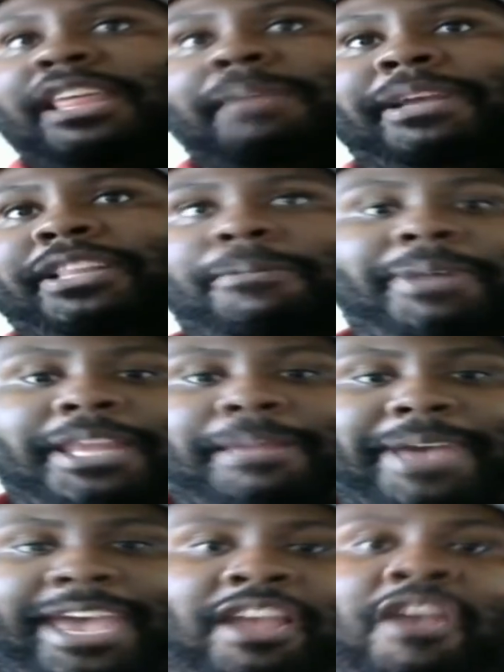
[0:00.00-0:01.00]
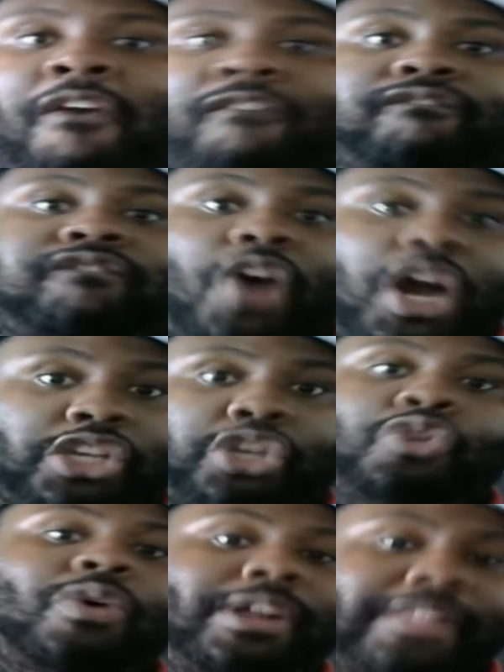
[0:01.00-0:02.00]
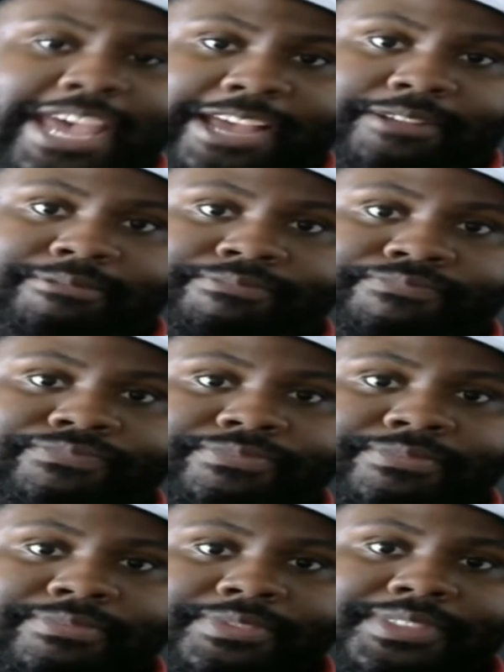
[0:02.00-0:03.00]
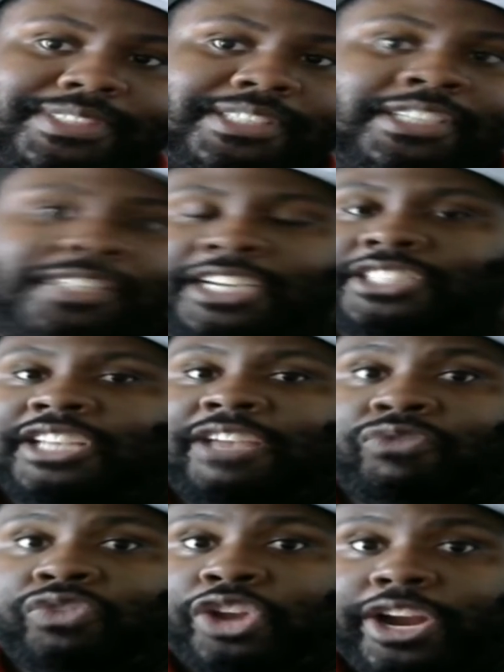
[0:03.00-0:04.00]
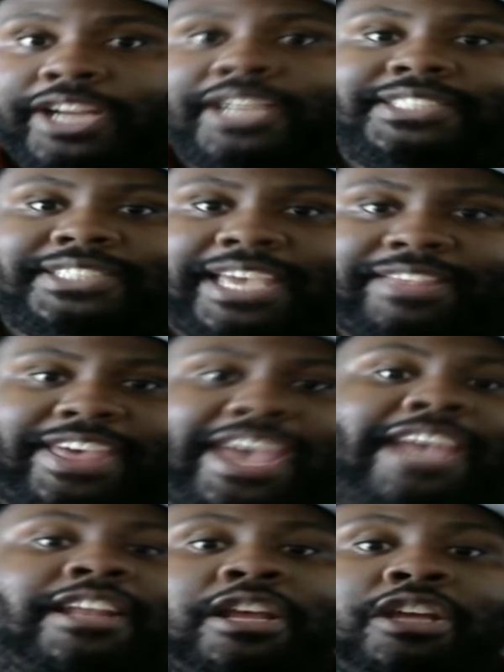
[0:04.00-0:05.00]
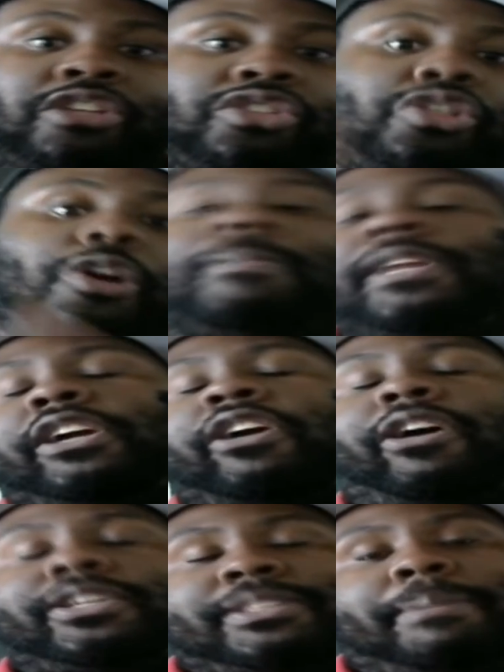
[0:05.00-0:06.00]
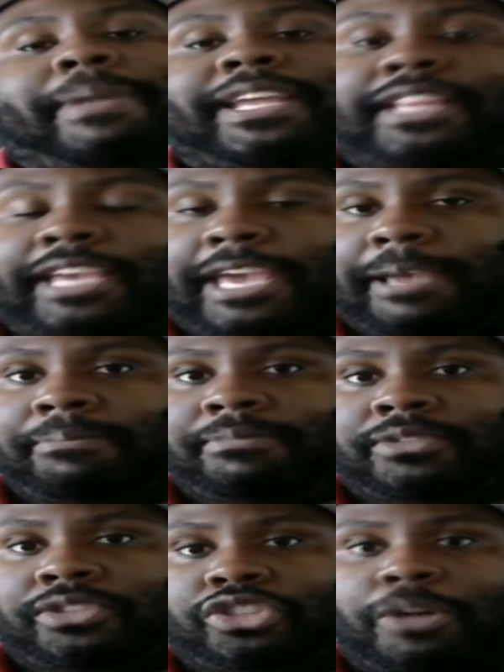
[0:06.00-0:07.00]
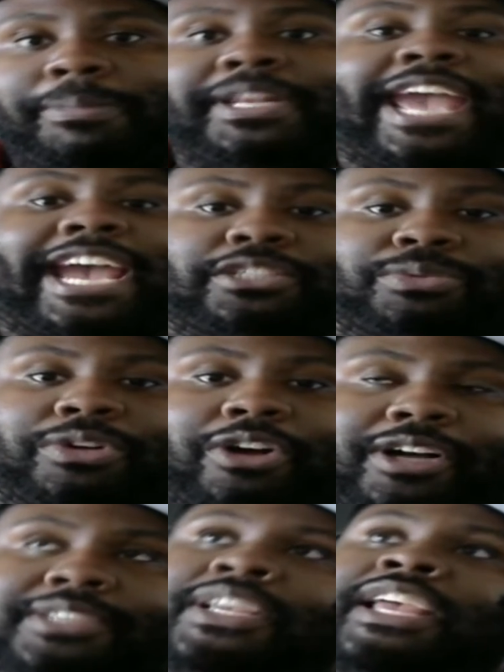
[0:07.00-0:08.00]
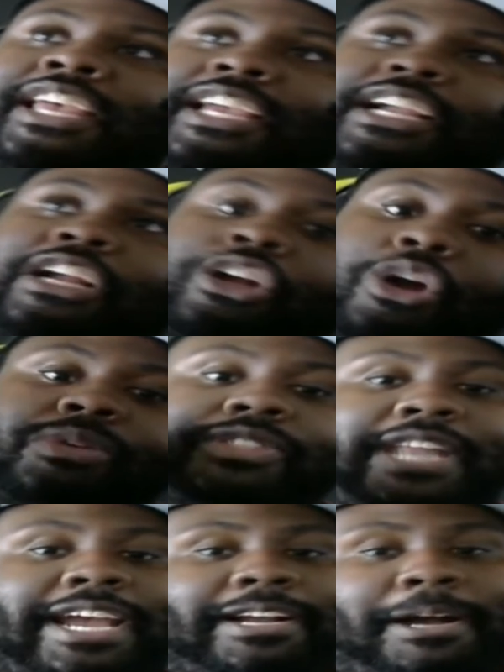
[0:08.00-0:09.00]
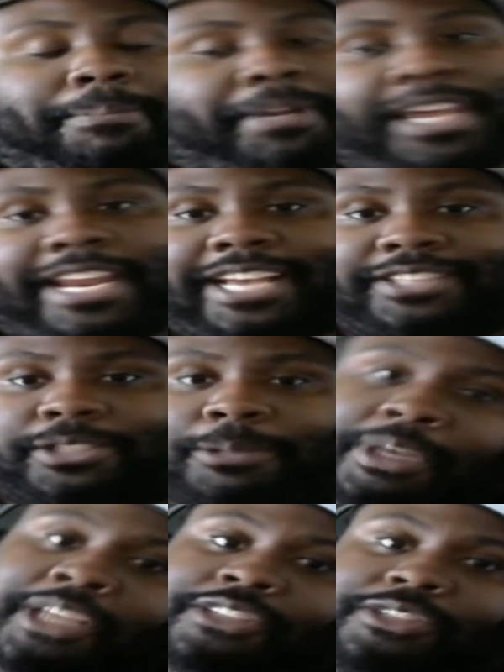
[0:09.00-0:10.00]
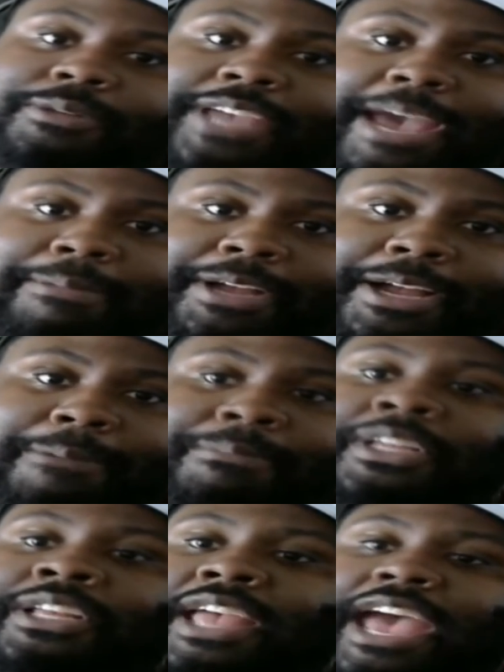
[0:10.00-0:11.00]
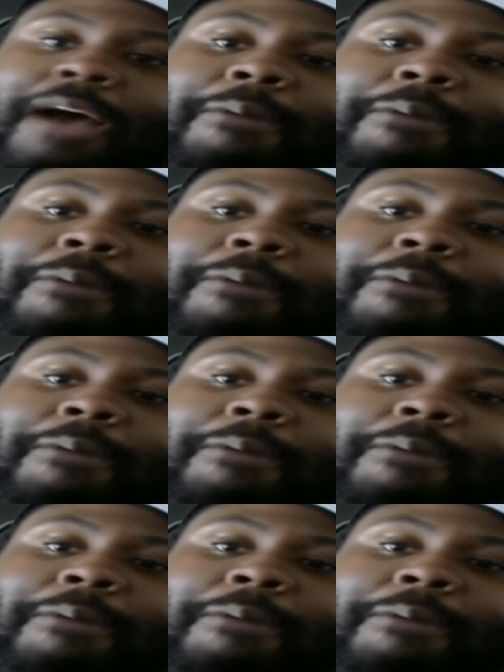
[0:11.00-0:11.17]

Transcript: they make their money back. Fuck you on that. Because if you're going to say that, show me the cost to make the game. Show me the actual cost. Go to that company and ask them. So Capcom, how